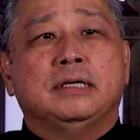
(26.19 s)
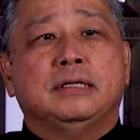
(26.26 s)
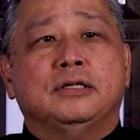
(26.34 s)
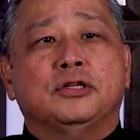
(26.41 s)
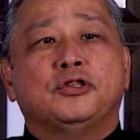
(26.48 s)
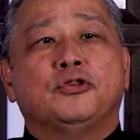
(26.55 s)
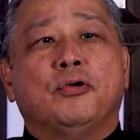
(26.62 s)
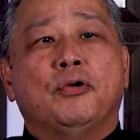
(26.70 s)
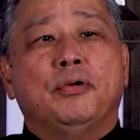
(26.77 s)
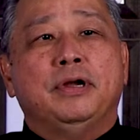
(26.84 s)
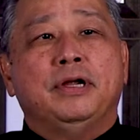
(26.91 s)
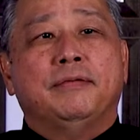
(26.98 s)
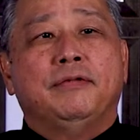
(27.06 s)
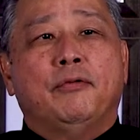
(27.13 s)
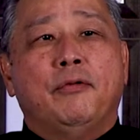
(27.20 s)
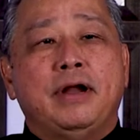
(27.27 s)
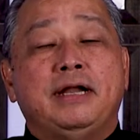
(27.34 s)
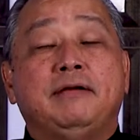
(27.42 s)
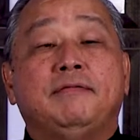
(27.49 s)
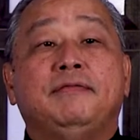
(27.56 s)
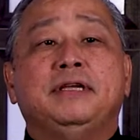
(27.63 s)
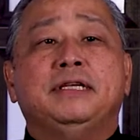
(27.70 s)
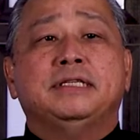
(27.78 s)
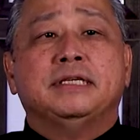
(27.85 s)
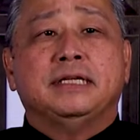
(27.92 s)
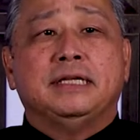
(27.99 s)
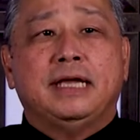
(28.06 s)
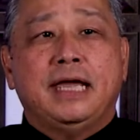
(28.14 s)
the story of the wedding feast
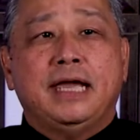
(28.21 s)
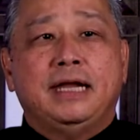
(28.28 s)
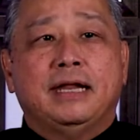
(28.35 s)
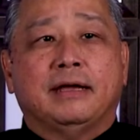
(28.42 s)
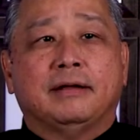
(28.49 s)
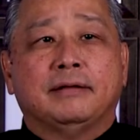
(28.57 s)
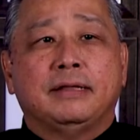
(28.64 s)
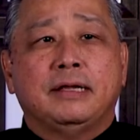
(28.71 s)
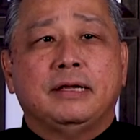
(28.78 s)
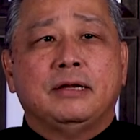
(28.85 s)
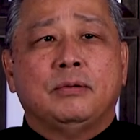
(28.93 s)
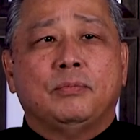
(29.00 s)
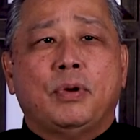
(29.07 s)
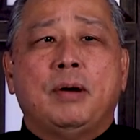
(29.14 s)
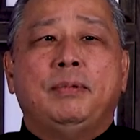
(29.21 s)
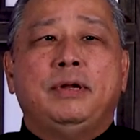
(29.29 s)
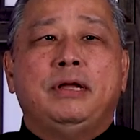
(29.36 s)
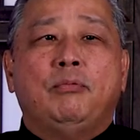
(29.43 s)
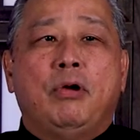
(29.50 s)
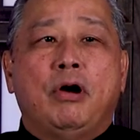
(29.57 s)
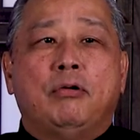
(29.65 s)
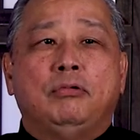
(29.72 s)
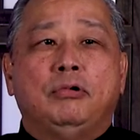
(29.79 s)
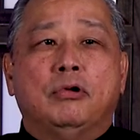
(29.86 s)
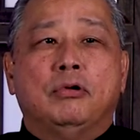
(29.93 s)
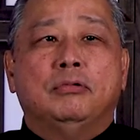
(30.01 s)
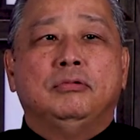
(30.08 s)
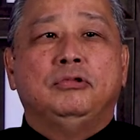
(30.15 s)
in Cana, probably well
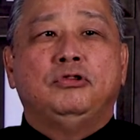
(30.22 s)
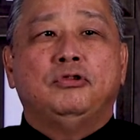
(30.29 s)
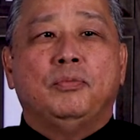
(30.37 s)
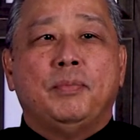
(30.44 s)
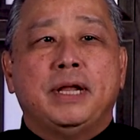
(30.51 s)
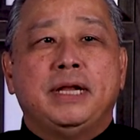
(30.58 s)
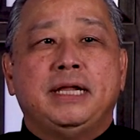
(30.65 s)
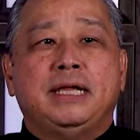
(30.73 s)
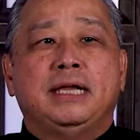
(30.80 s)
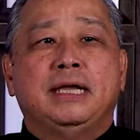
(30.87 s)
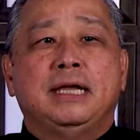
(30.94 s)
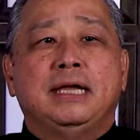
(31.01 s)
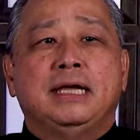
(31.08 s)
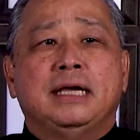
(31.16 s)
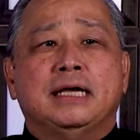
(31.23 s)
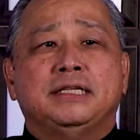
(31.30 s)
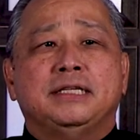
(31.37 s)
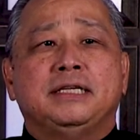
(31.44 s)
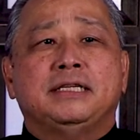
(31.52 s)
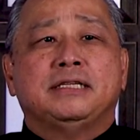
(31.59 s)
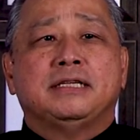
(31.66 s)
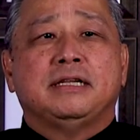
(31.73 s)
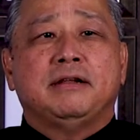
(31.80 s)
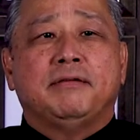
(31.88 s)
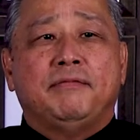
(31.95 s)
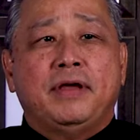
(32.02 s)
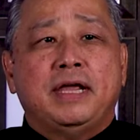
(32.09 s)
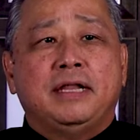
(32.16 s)
known to many as it is an
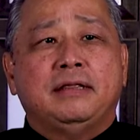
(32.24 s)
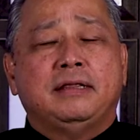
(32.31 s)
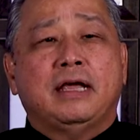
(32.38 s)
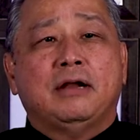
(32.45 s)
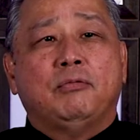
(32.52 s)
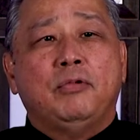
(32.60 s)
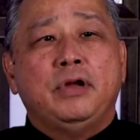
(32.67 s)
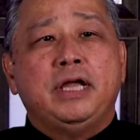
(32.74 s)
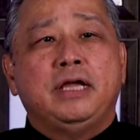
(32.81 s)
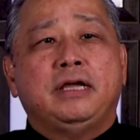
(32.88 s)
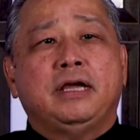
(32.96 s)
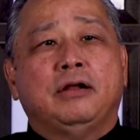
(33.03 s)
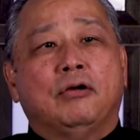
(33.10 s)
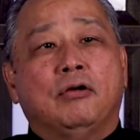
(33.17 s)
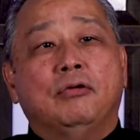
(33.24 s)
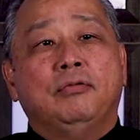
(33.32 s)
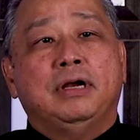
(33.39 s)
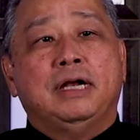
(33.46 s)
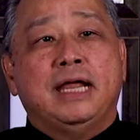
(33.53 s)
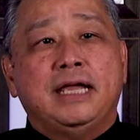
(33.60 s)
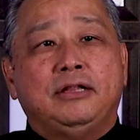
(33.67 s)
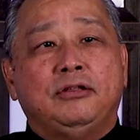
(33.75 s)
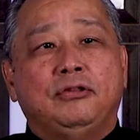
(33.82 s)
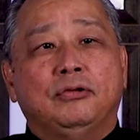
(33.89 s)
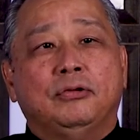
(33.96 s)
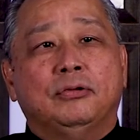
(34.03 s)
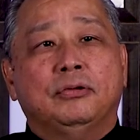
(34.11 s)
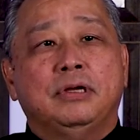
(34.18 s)
event that we can all relate
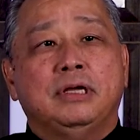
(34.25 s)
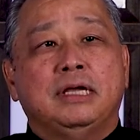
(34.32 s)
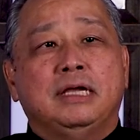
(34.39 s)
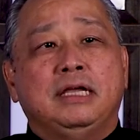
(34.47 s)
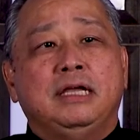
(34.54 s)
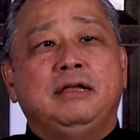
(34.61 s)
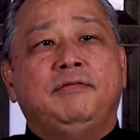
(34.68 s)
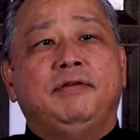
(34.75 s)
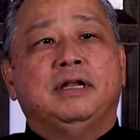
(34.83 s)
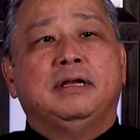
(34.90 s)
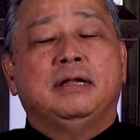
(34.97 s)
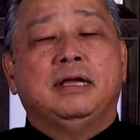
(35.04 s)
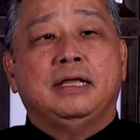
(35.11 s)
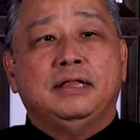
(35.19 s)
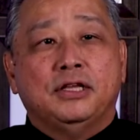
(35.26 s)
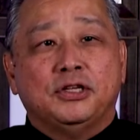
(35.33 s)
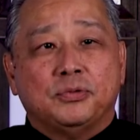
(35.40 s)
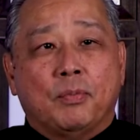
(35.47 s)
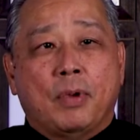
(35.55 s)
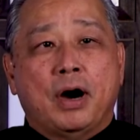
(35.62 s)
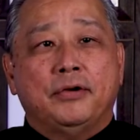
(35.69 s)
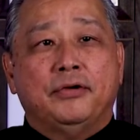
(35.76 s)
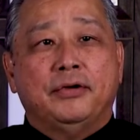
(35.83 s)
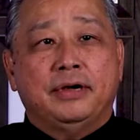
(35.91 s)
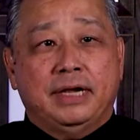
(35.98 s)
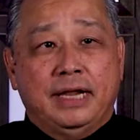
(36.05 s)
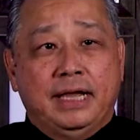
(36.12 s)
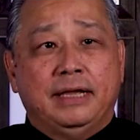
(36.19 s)
to even in this
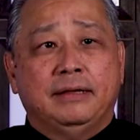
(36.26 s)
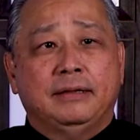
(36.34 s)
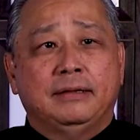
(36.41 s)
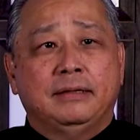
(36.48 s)
modern day.